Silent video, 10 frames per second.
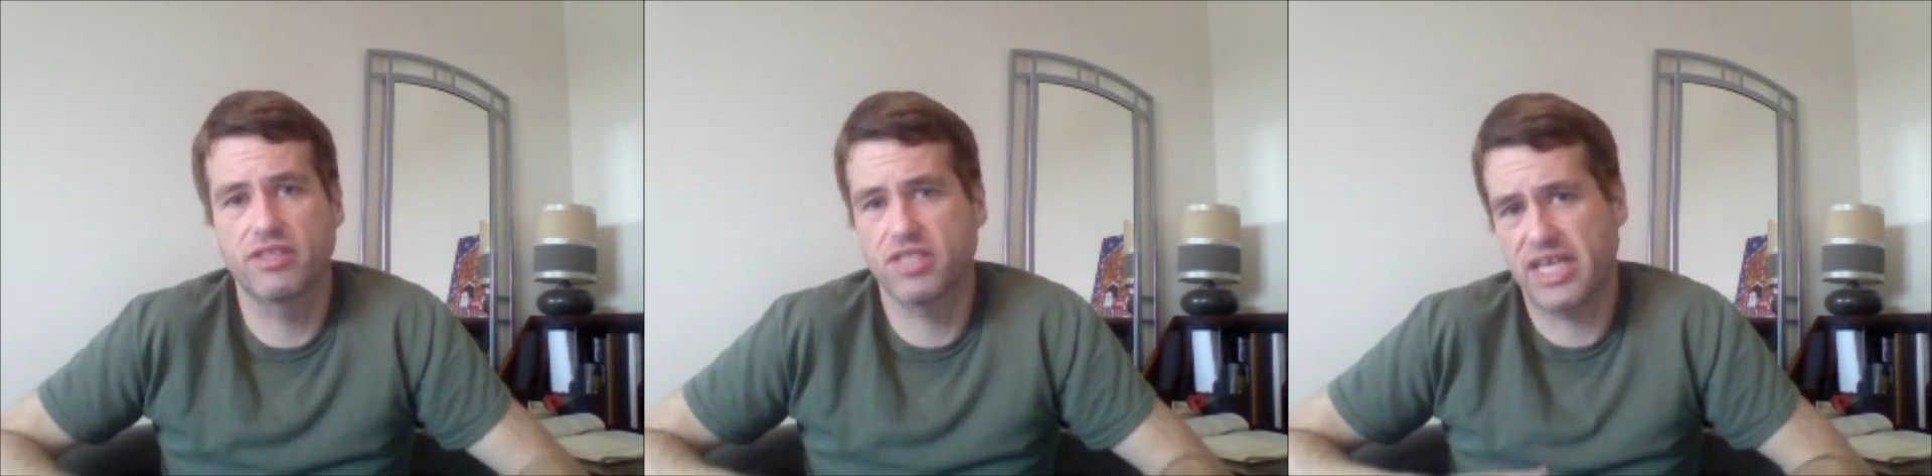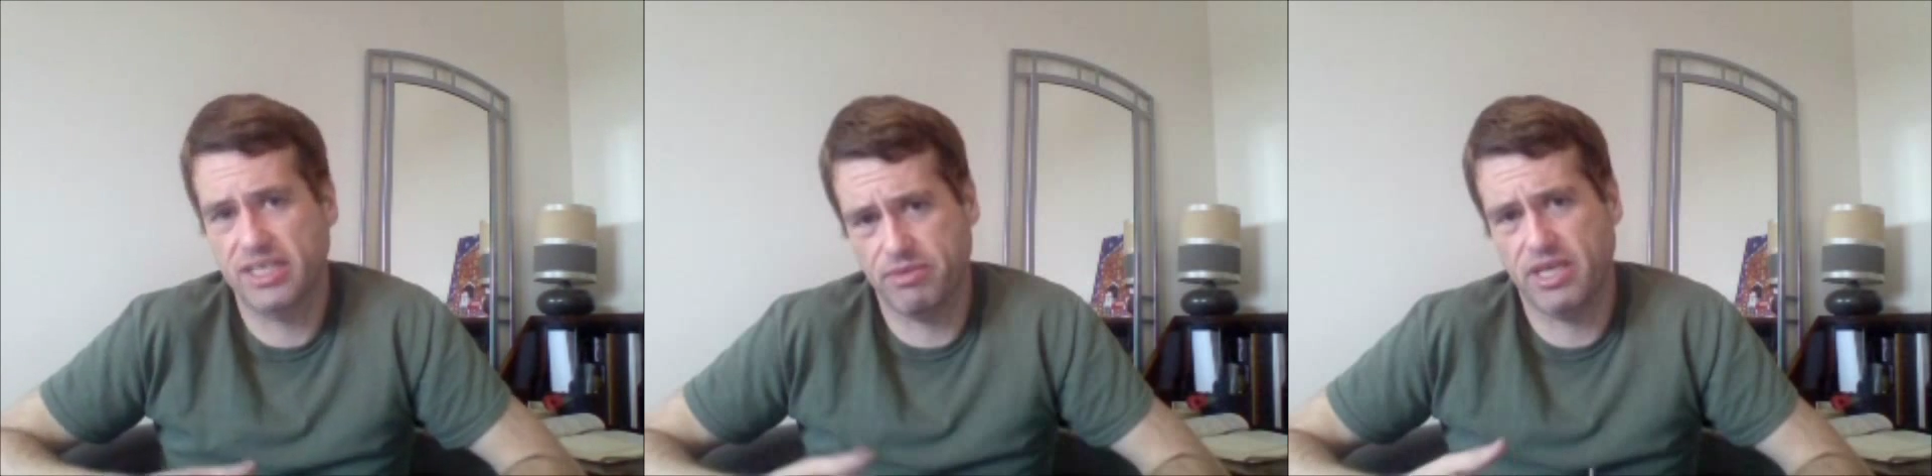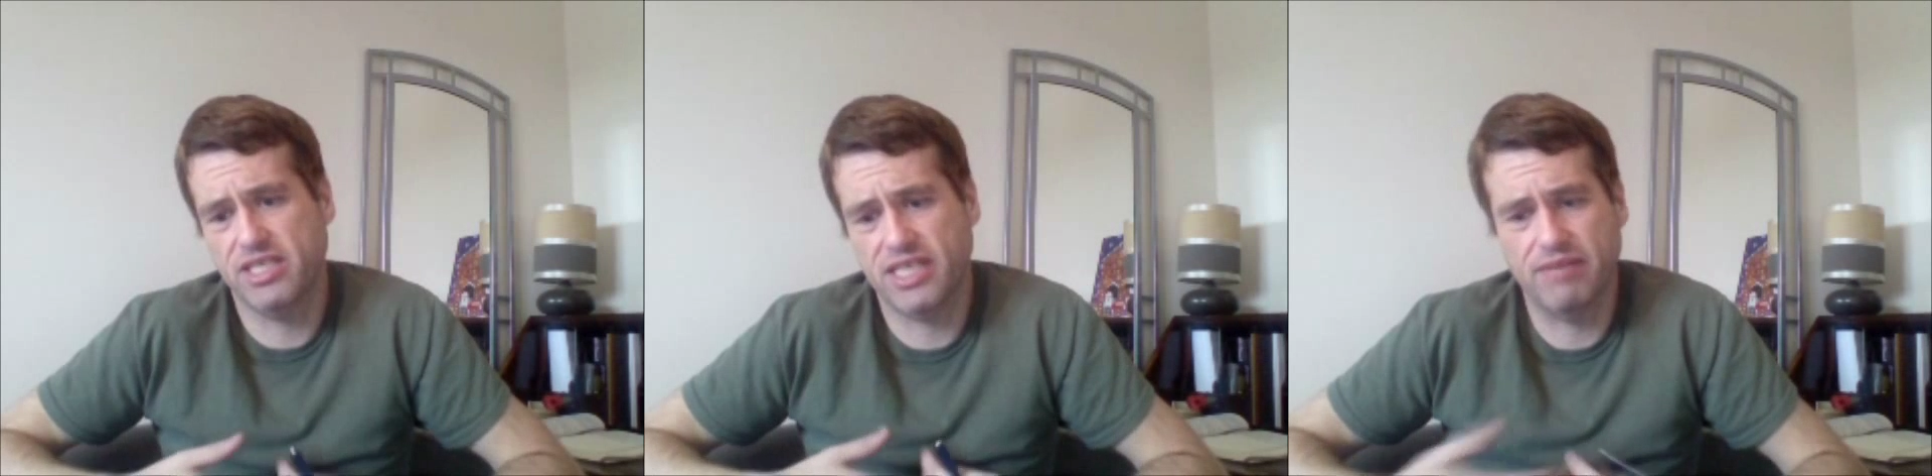
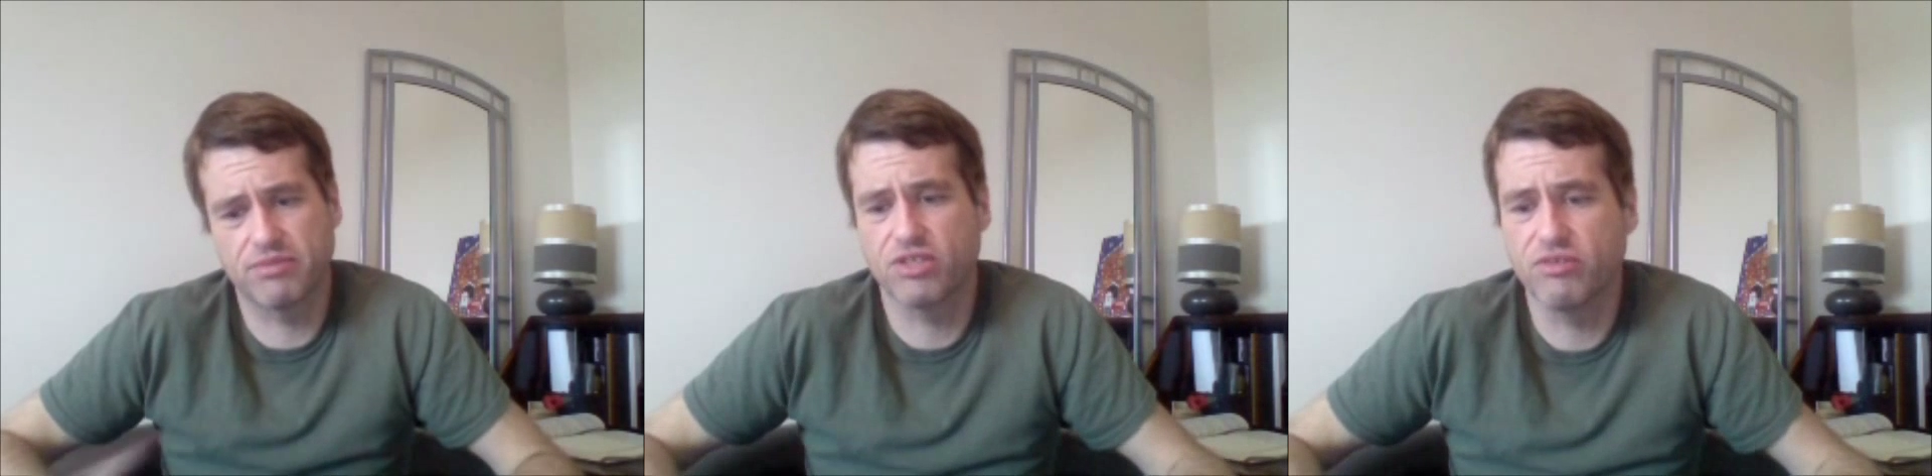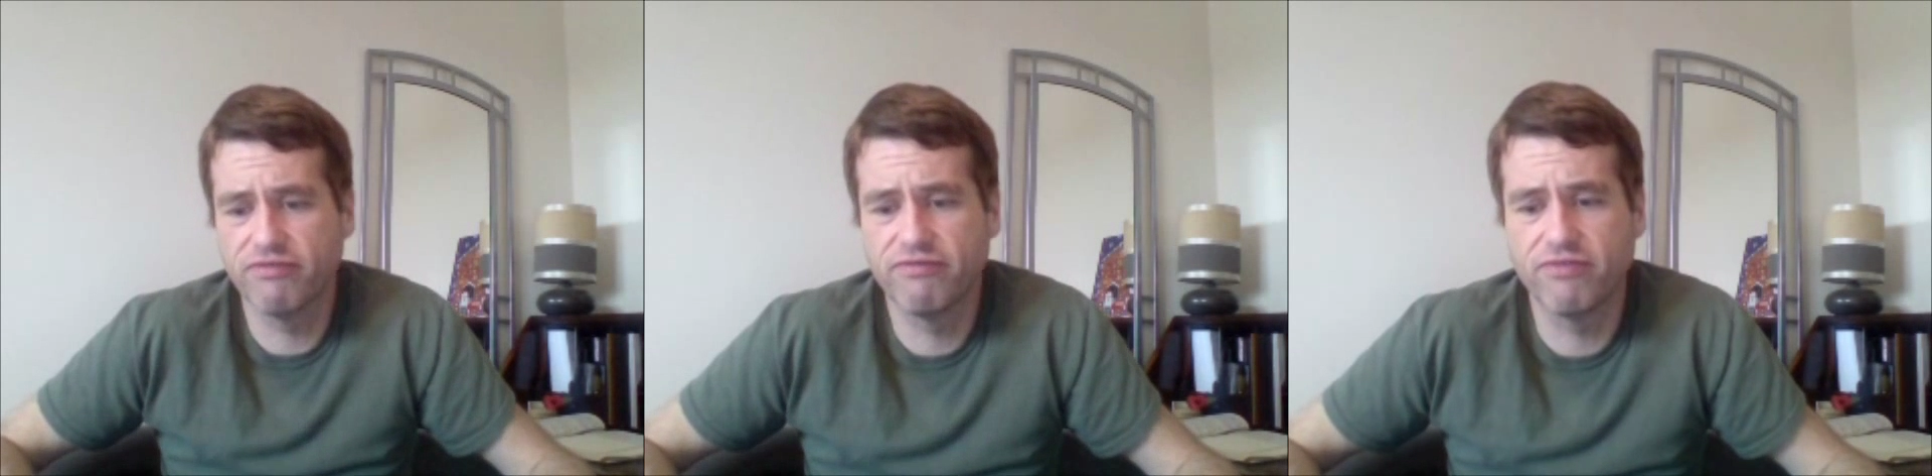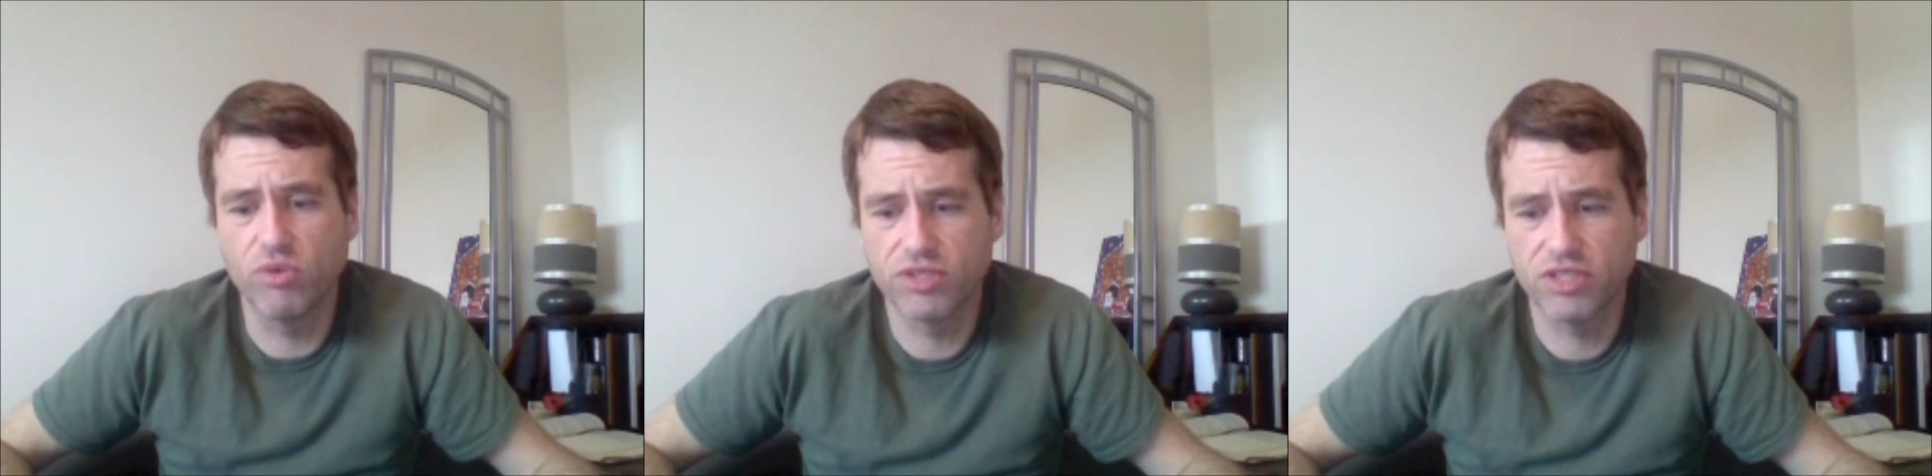taxpayers an absolute
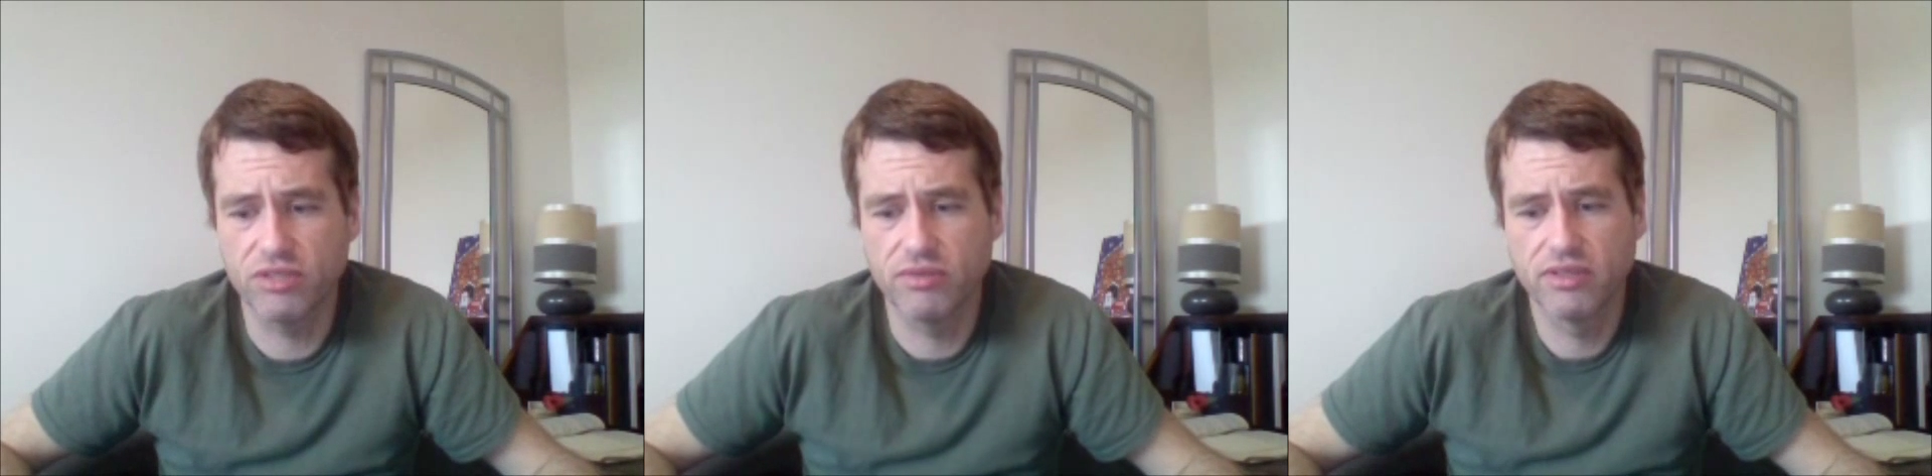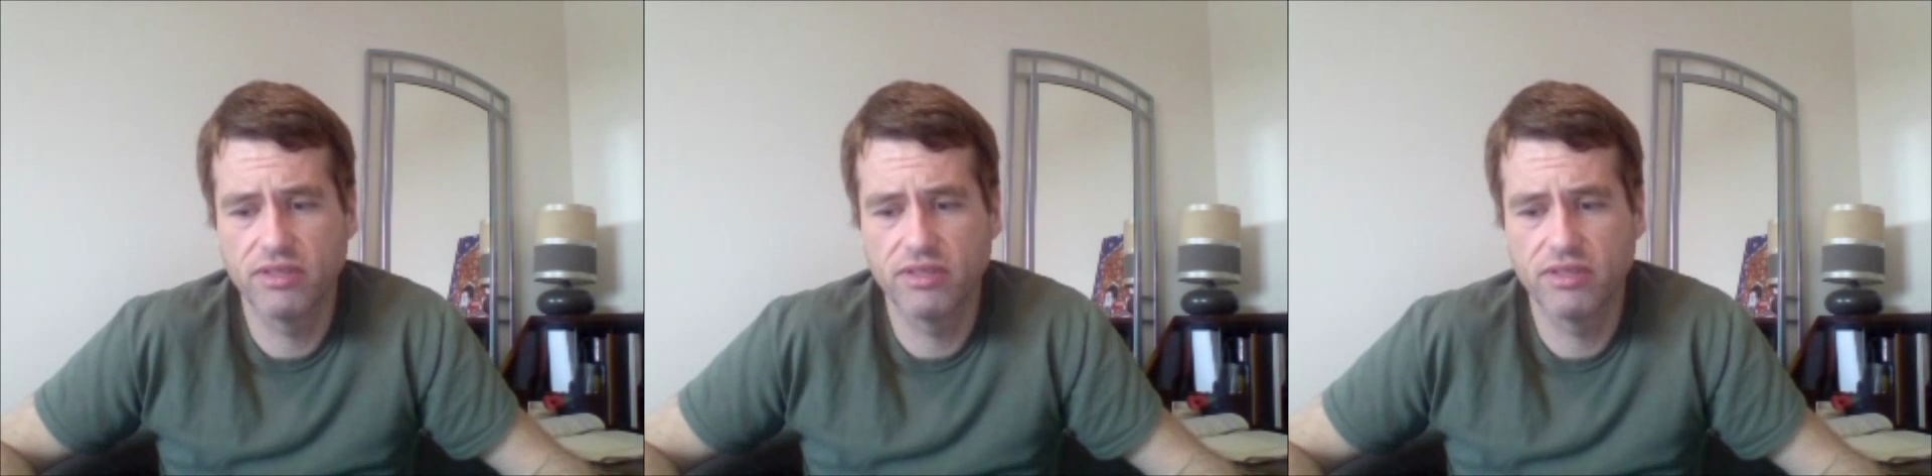fortune.